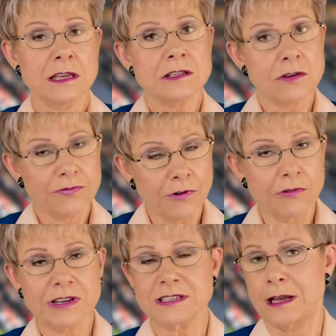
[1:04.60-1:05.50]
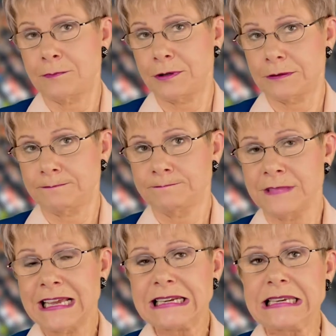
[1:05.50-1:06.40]
So, for example,
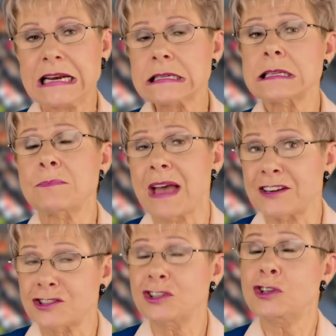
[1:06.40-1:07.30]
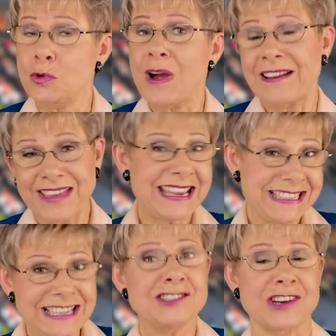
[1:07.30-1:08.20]
let us imagine you have
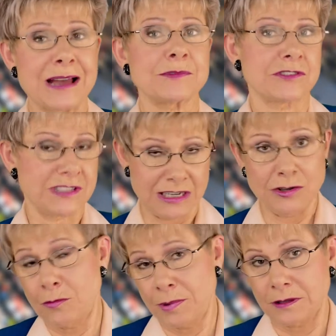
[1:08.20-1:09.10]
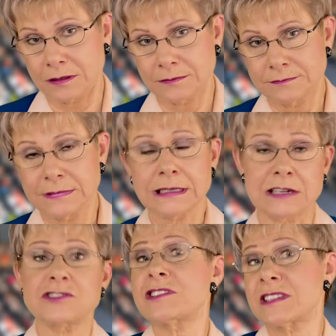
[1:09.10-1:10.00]
18 chapters in your book.
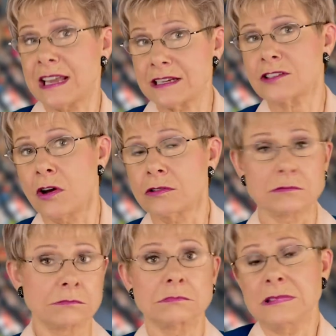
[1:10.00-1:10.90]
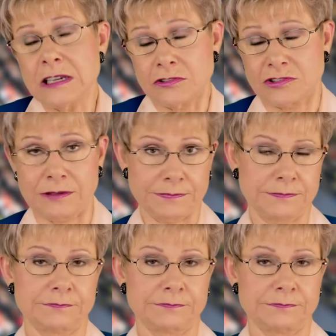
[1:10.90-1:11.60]
Let's just say it's on leadership.